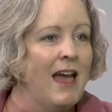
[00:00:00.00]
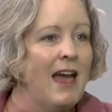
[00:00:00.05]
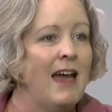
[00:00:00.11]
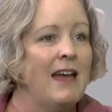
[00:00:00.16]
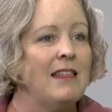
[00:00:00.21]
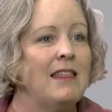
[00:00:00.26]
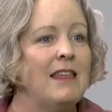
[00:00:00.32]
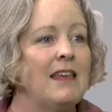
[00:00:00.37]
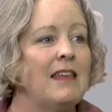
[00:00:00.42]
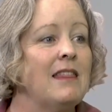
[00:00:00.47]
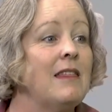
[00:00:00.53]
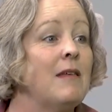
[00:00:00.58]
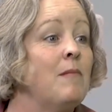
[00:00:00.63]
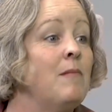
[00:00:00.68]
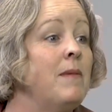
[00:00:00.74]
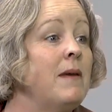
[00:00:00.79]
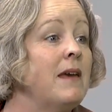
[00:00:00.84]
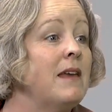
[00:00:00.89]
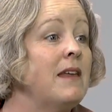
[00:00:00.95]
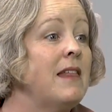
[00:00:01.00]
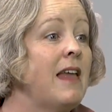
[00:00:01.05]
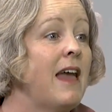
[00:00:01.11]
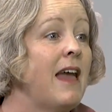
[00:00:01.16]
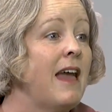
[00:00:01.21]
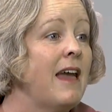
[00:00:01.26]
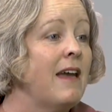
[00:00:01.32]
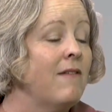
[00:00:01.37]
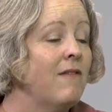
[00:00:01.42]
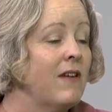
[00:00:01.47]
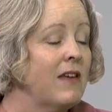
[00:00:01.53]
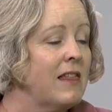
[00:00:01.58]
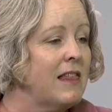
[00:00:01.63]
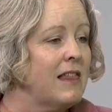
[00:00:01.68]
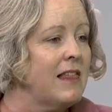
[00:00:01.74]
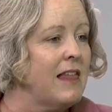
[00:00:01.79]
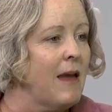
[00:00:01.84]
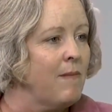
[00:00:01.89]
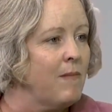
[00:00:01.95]
and then the big day of
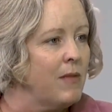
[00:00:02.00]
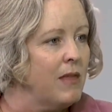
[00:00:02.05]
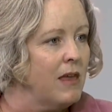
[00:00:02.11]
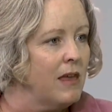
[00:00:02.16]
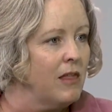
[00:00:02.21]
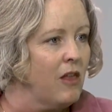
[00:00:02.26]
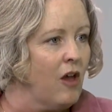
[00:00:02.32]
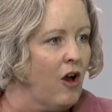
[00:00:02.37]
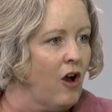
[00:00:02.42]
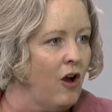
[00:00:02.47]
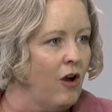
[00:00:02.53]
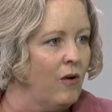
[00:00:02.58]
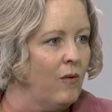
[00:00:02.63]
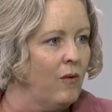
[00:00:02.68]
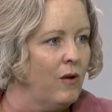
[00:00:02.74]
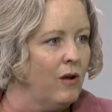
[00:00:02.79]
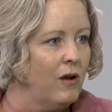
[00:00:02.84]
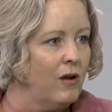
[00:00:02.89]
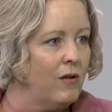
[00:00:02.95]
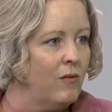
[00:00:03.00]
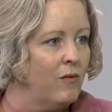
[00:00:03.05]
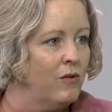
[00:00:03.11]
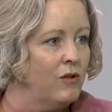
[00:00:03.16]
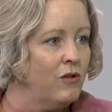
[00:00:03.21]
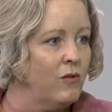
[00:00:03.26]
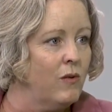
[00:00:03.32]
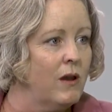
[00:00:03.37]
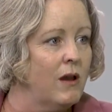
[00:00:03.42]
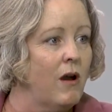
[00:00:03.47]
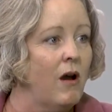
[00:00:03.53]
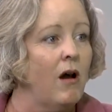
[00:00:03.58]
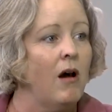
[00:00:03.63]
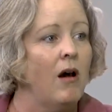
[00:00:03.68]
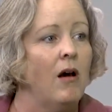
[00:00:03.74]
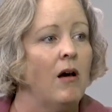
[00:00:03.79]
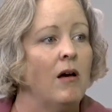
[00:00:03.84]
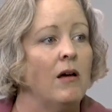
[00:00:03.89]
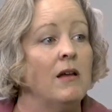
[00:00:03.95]
accepting the artwork, which we
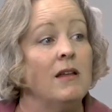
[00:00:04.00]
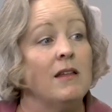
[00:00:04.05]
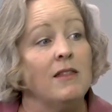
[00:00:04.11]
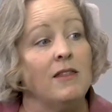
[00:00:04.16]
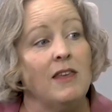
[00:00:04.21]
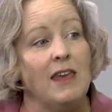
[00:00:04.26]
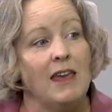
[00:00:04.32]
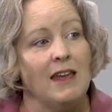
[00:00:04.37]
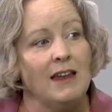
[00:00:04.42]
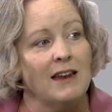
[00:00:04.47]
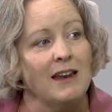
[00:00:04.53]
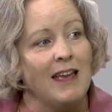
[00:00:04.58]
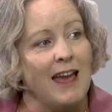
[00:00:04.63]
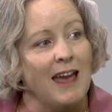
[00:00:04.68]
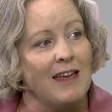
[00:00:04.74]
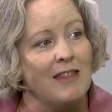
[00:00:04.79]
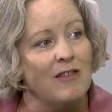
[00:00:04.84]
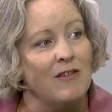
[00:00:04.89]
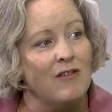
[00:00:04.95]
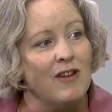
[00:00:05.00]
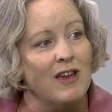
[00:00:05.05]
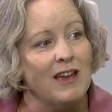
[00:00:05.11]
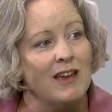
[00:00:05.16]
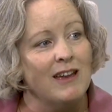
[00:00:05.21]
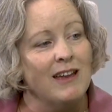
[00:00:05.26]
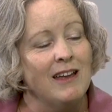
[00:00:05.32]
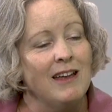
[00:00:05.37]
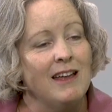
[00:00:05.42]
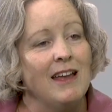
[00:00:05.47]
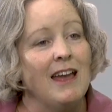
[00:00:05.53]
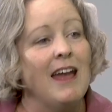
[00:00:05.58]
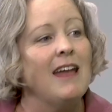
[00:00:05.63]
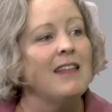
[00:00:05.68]
call the in-gathering,